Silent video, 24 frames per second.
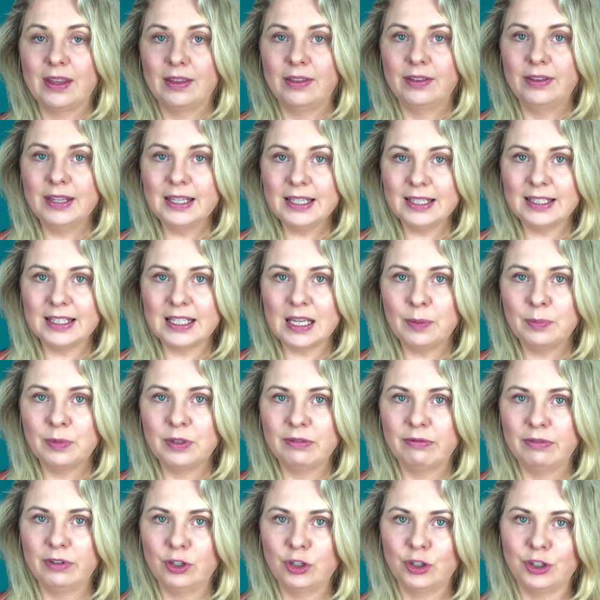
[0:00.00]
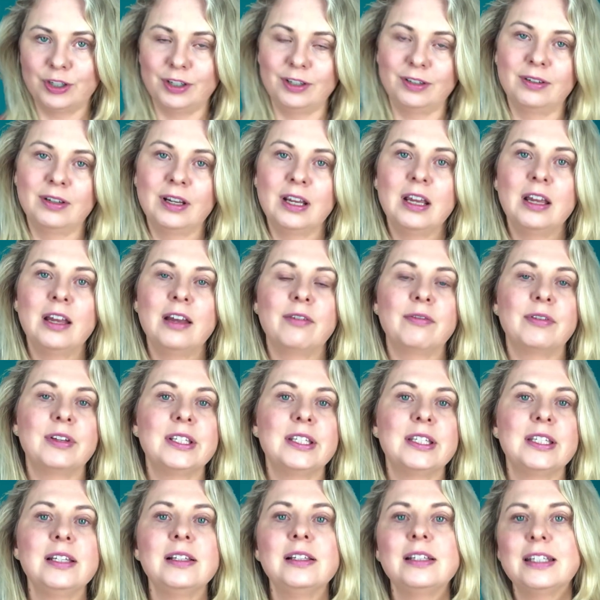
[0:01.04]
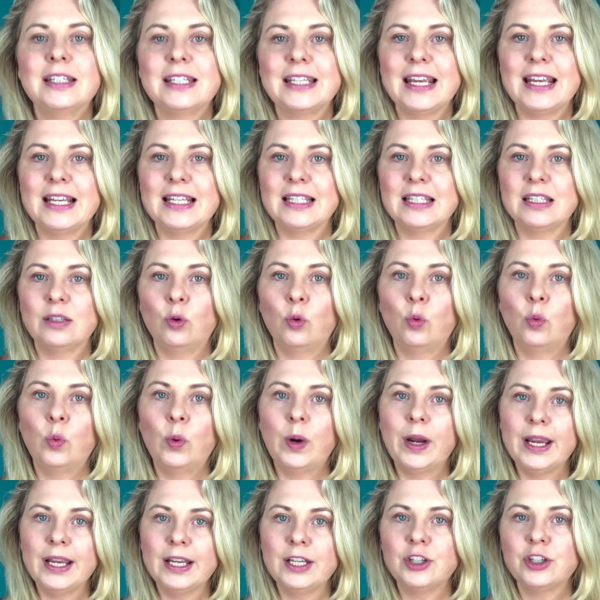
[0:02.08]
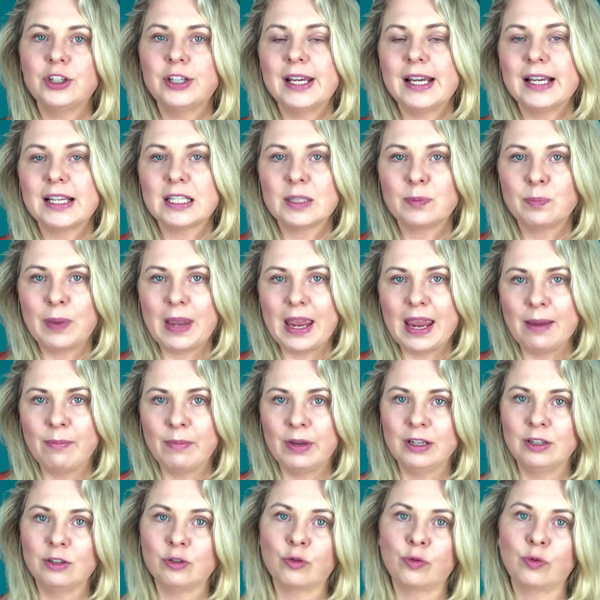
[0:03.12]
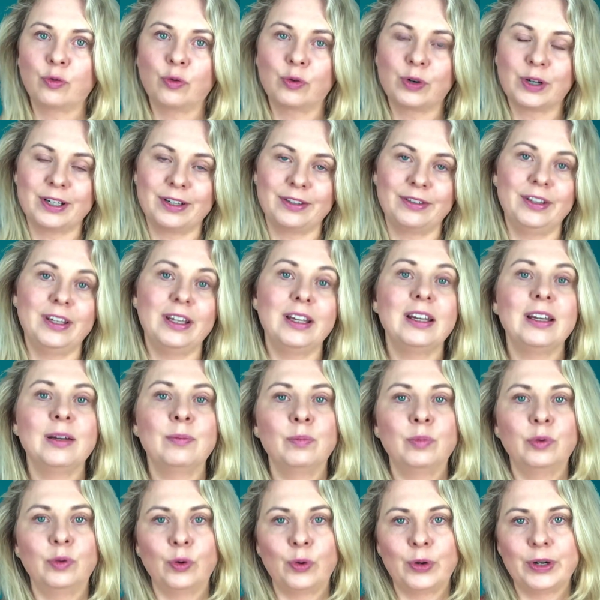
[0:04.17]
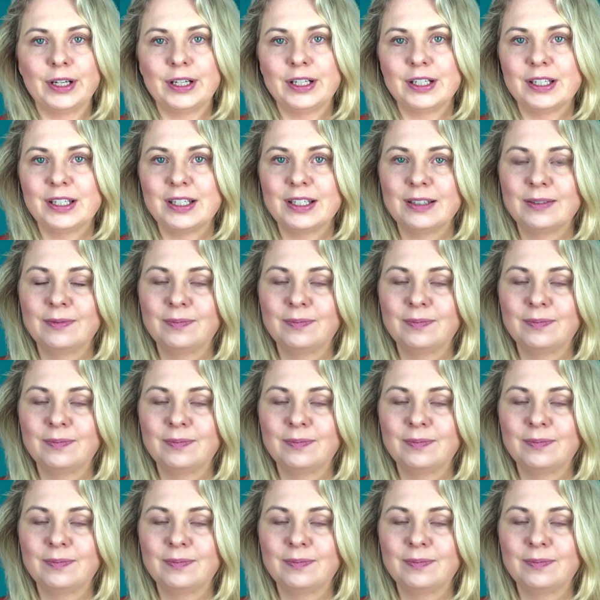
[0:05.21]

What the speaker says: This subdivision facilitates the wage tax payment for the employers.